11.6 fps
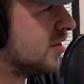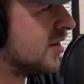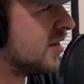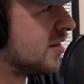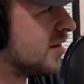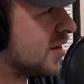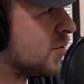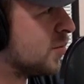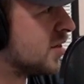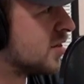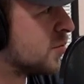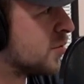Really? You think it would
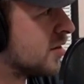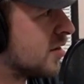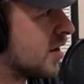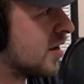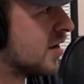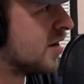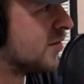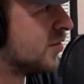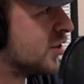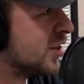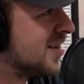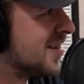be somewhere like
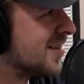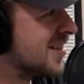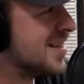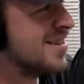Virginia or